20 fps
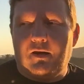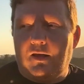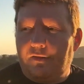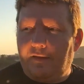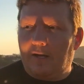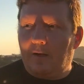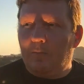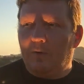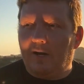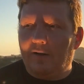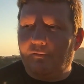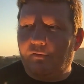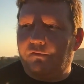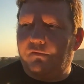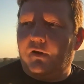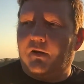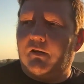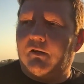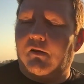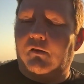I think I'm going to have to
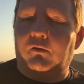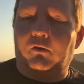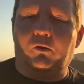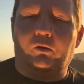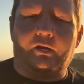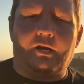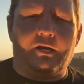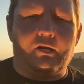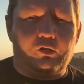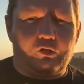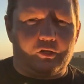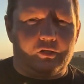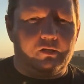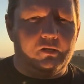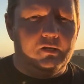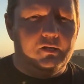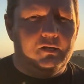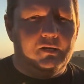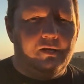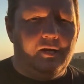find another location.
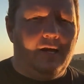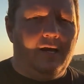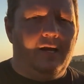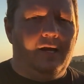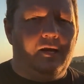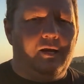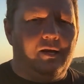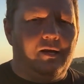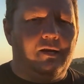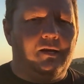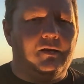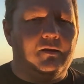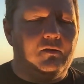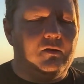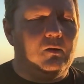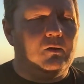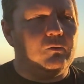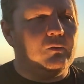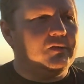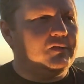
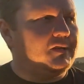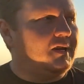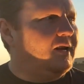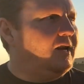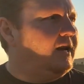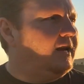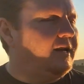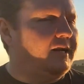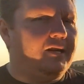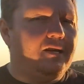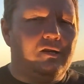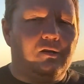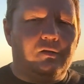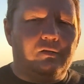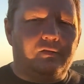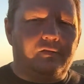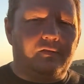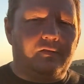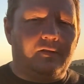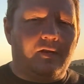The only reason I like it here
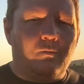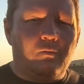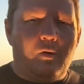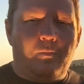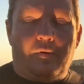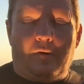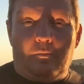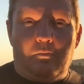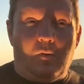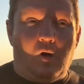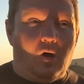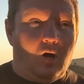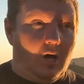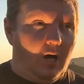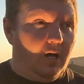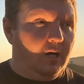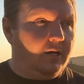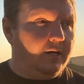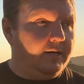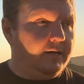is I'm up on
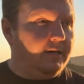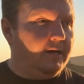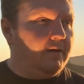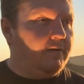Mulholland,